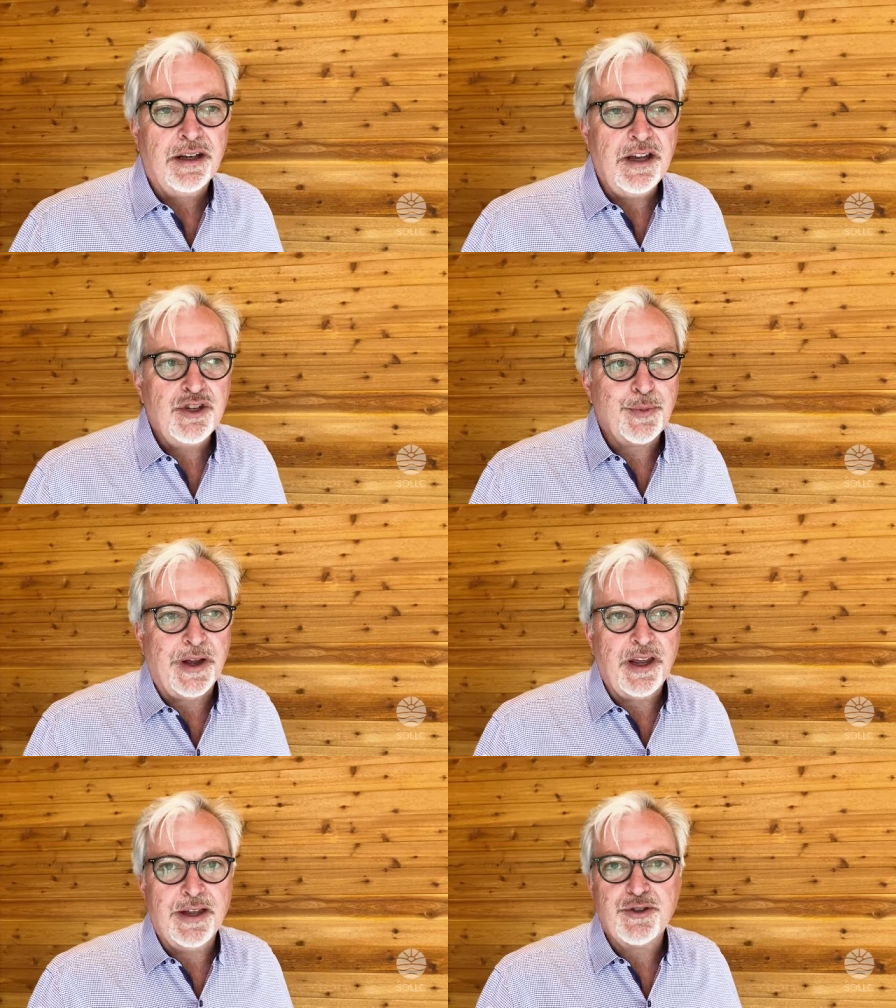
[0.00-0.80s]
inch by
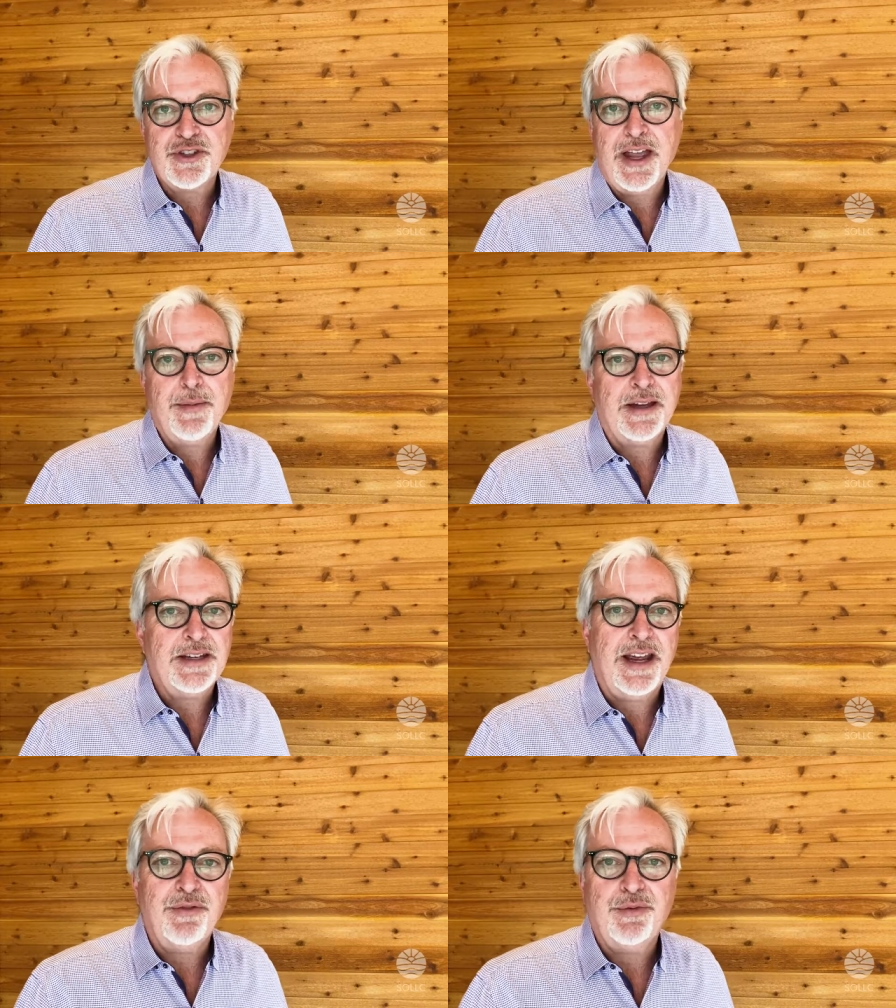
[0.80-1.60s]
inch, day by
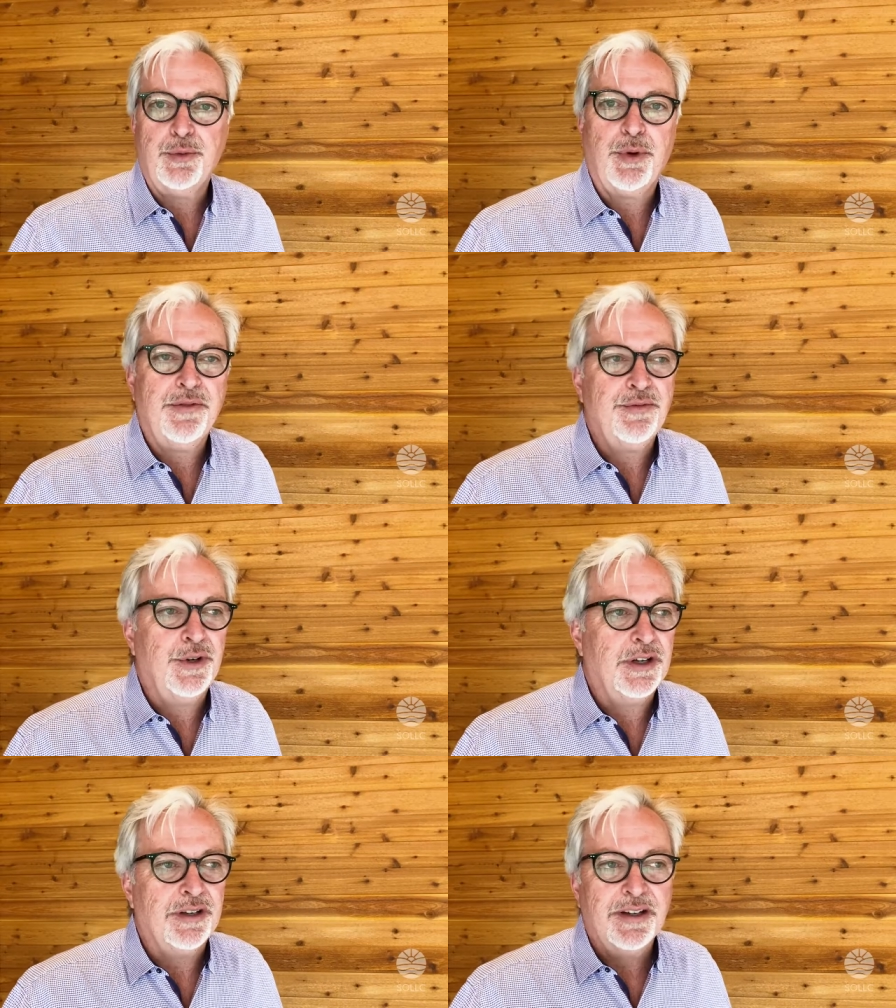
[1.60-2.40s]
day, foot by
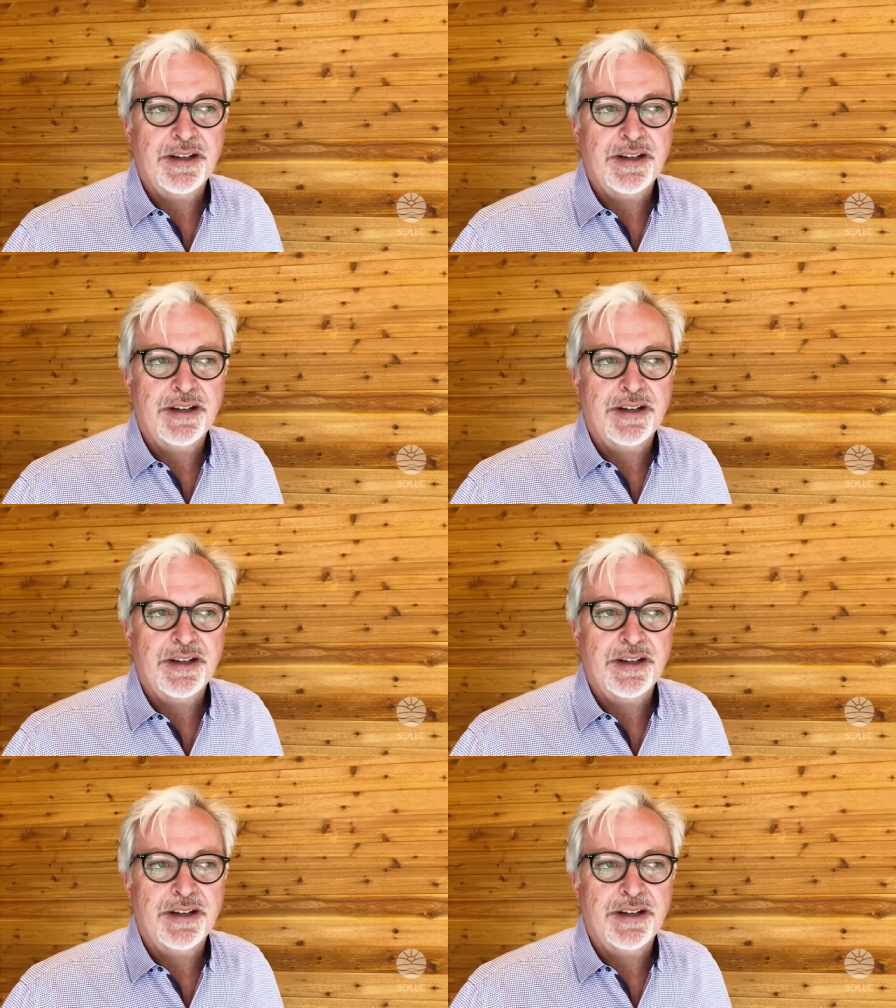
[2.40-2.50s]
foot.